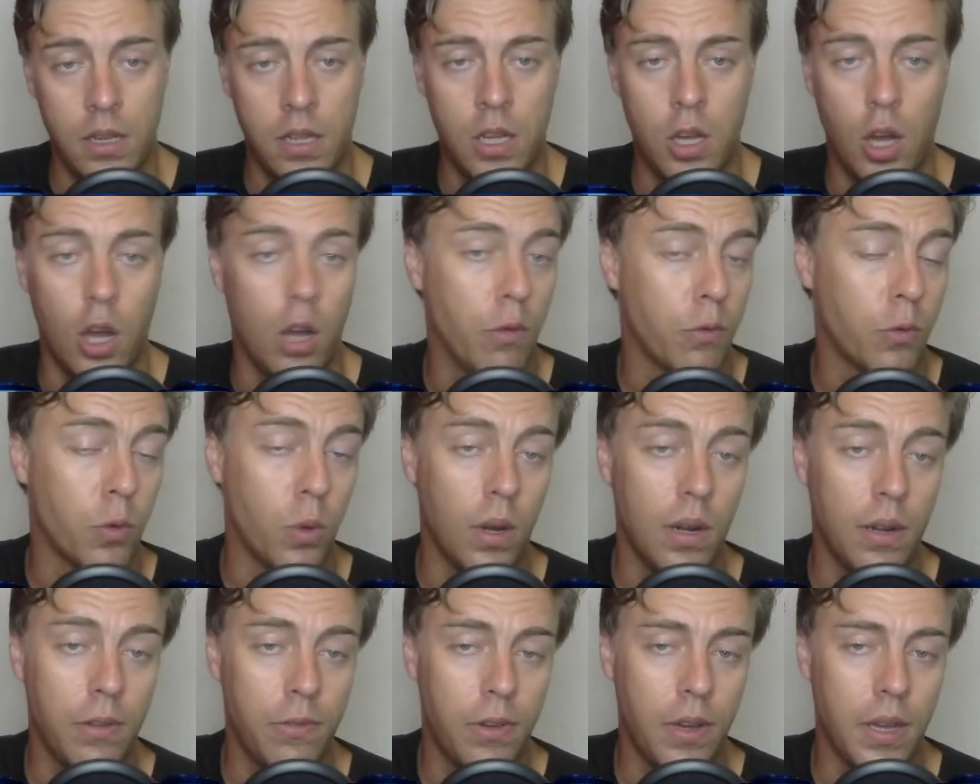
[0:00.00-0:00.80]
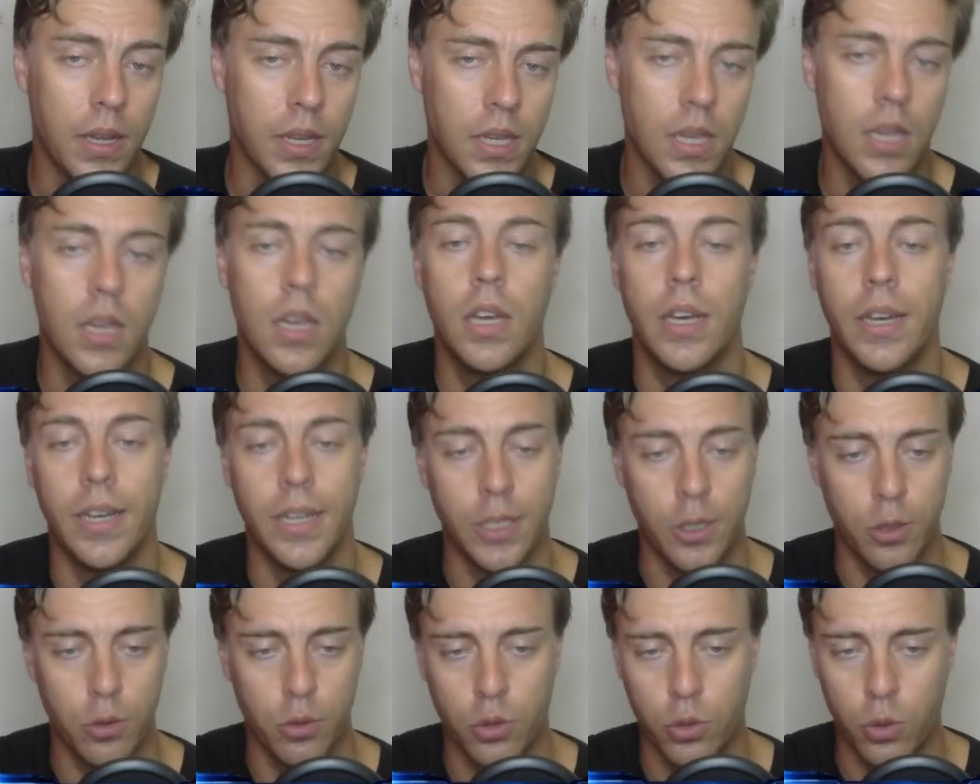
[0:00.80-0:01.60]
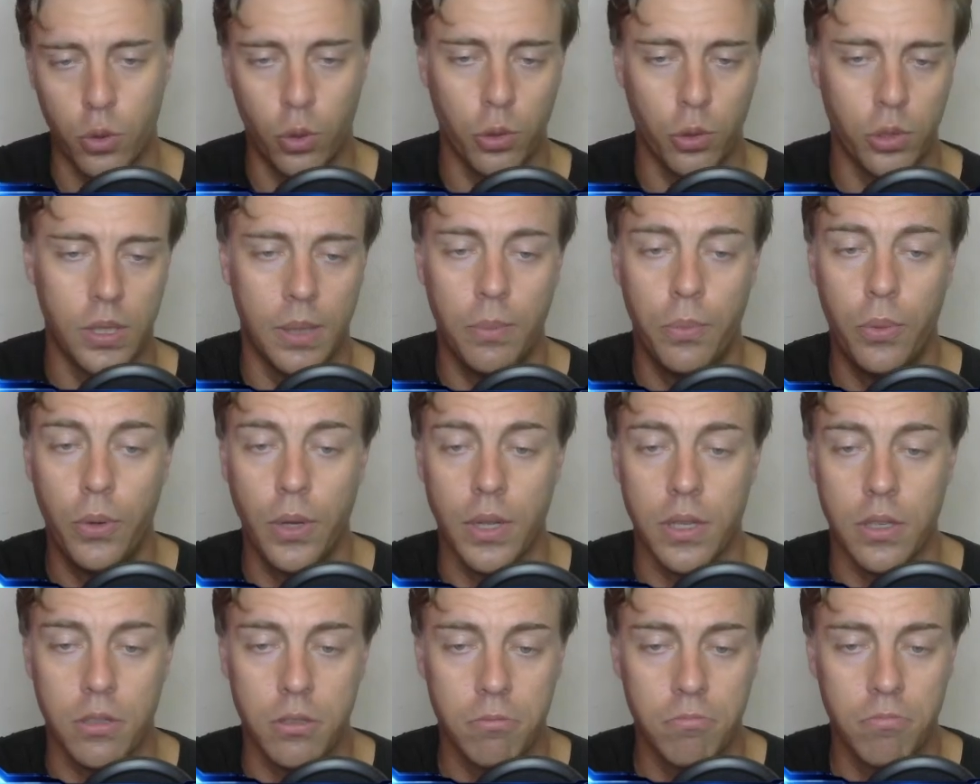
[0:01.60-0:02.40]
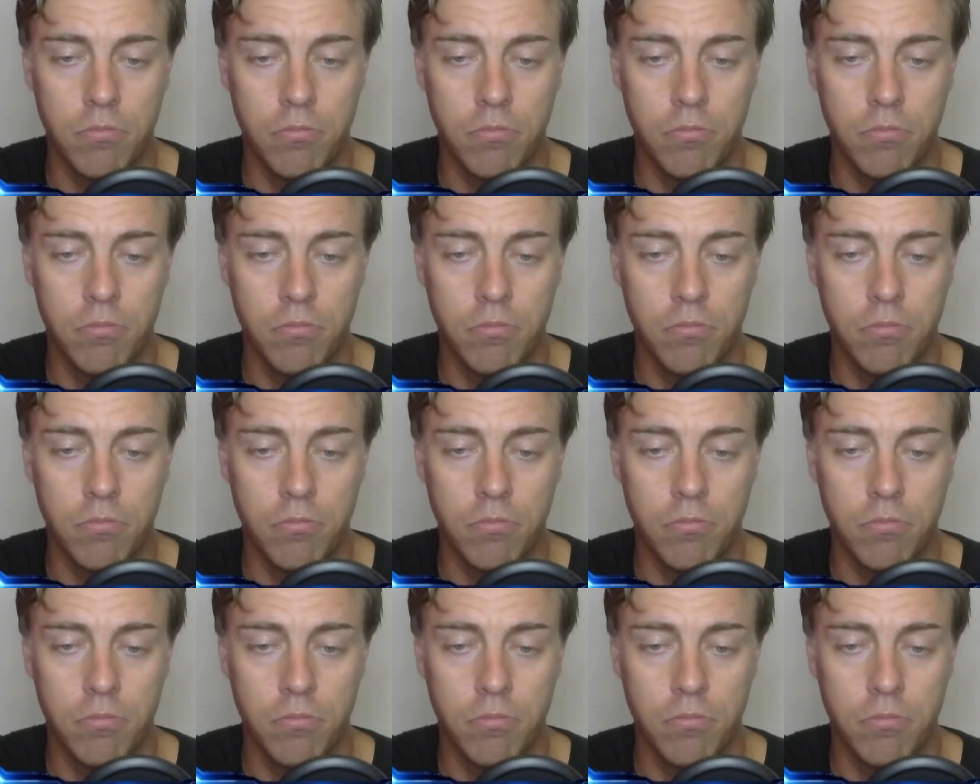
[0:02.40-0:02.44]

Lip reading: of qualifying, you score some points.